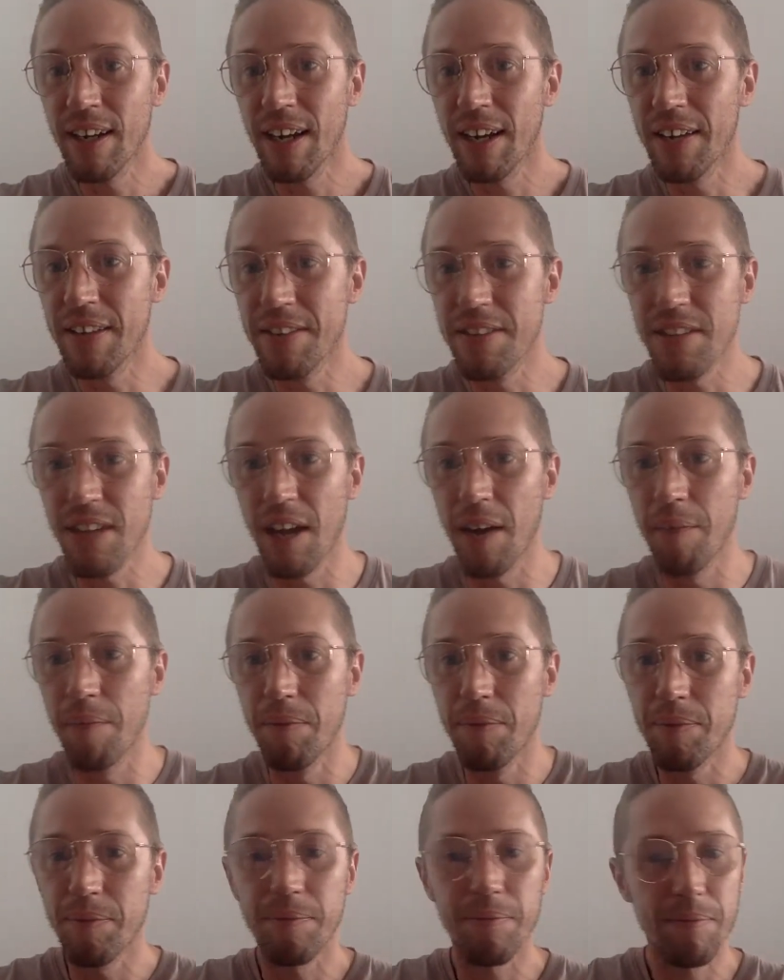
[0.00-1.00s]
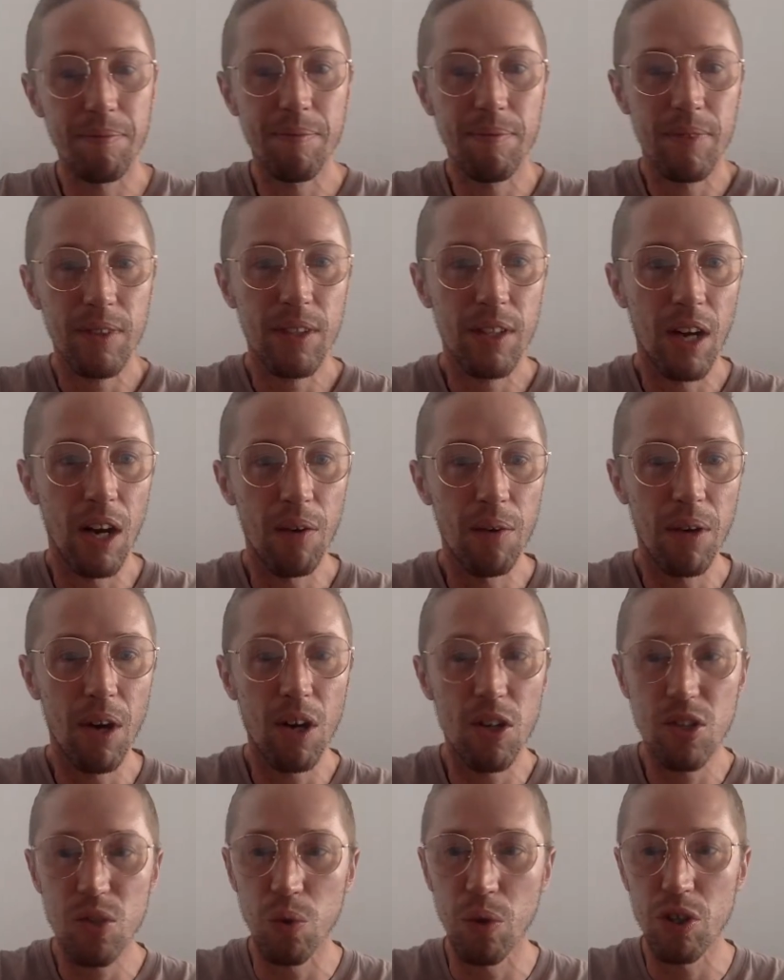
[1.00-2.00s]
And, you know,
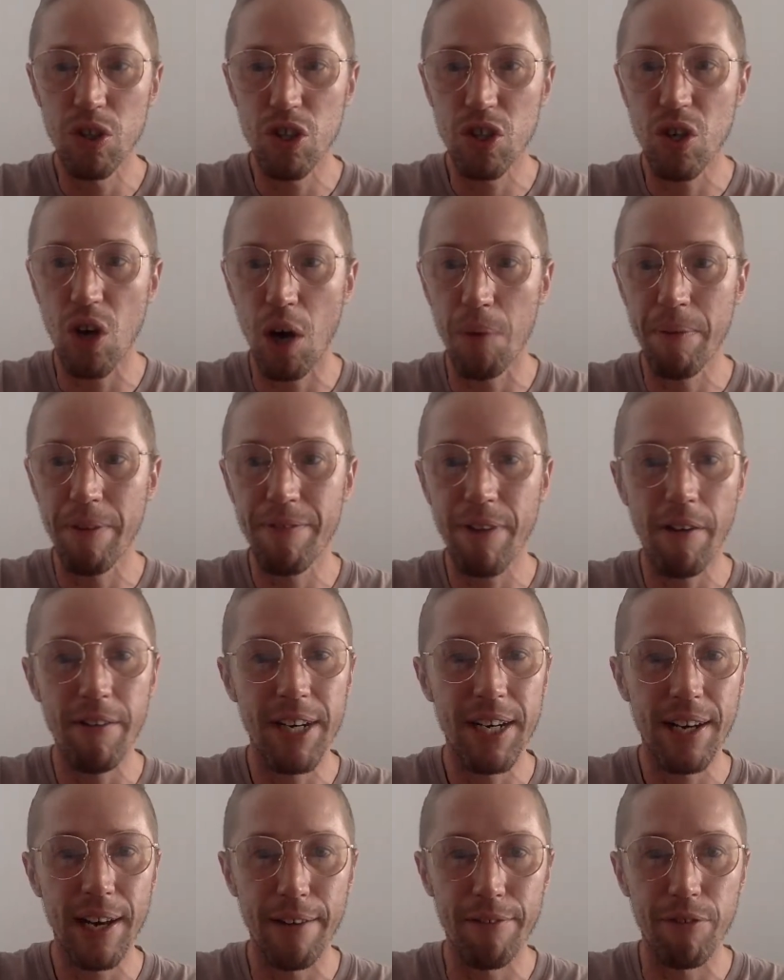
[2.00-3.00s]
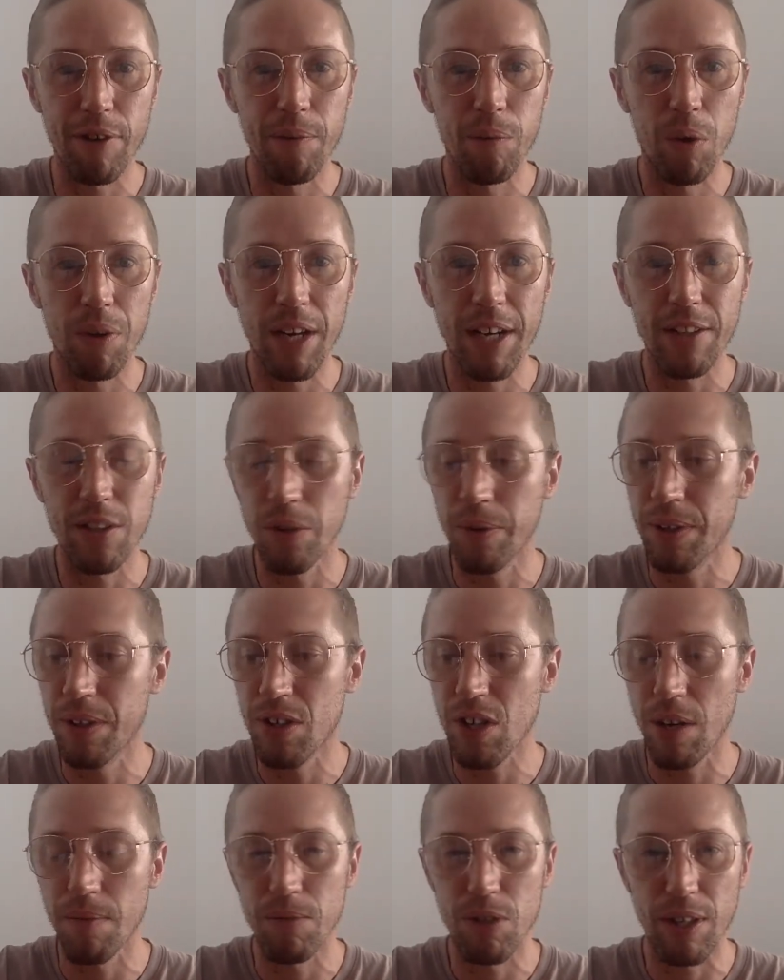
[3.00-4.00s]
Arsenal have just got to be very clever in what they do in
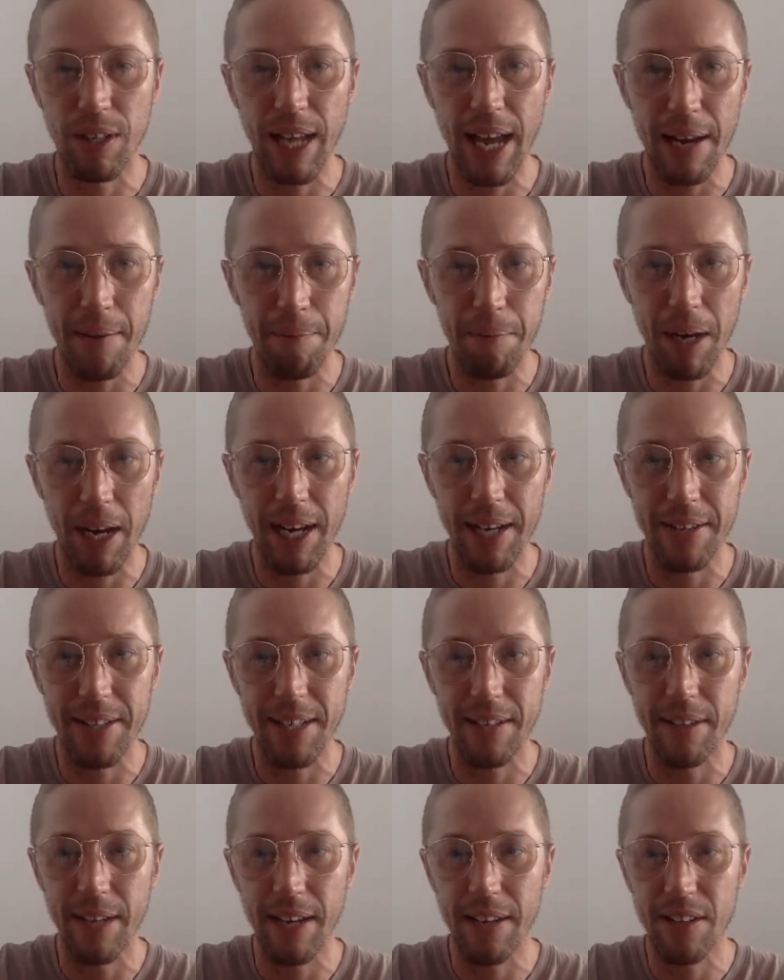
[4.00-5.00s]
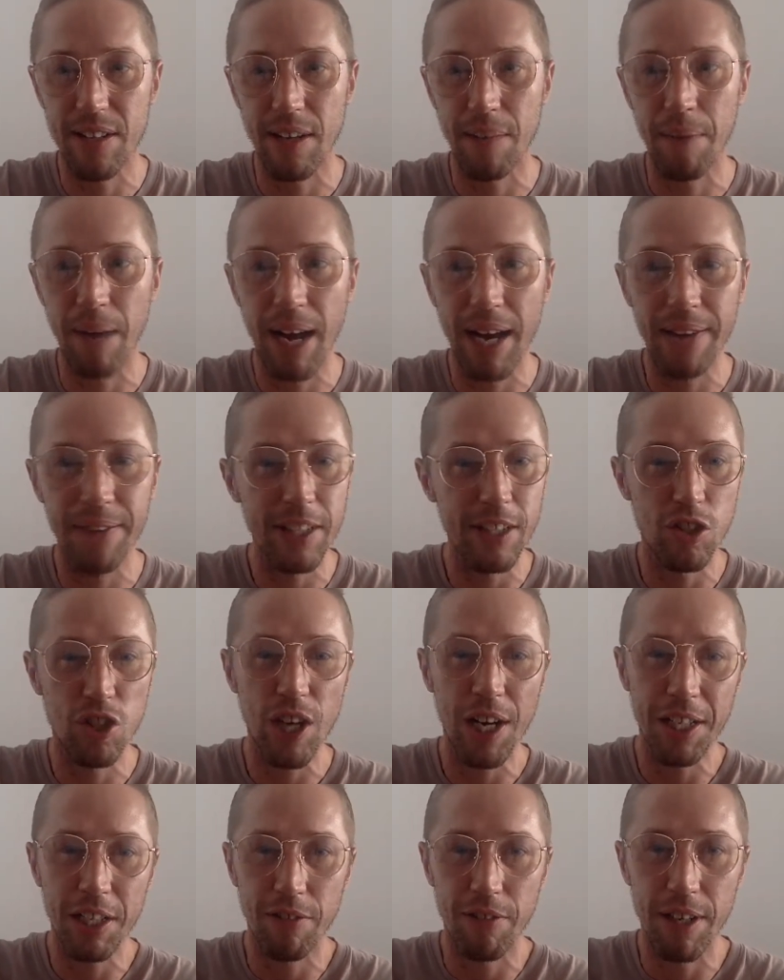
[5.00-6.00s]
terms of getting players in next summer and in
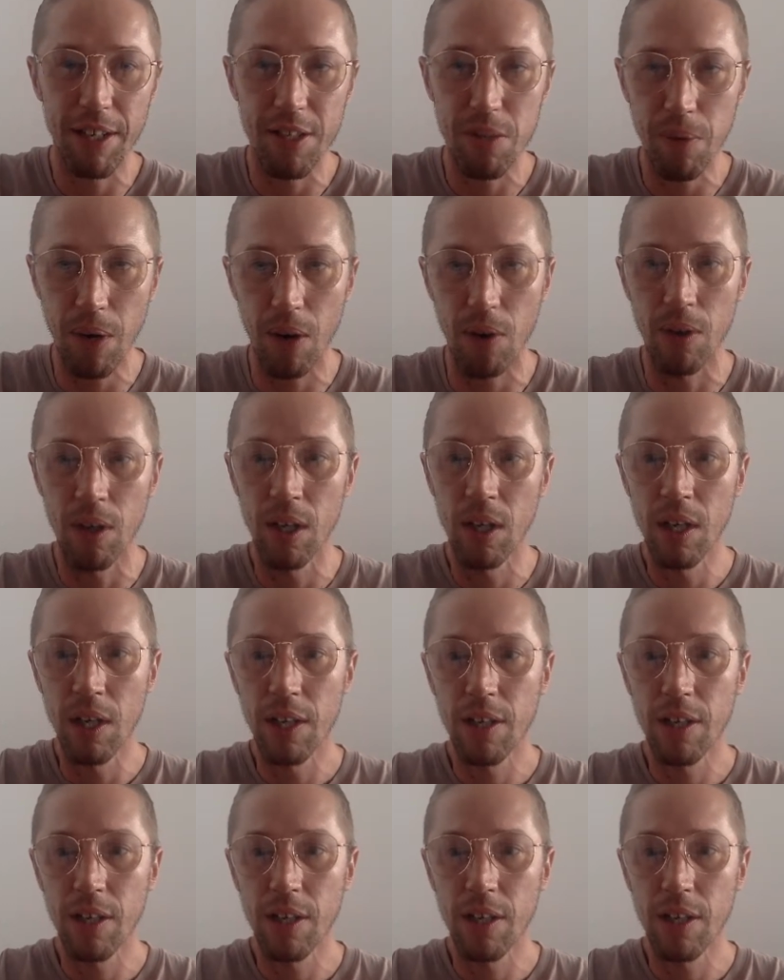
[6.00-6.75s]
January as well.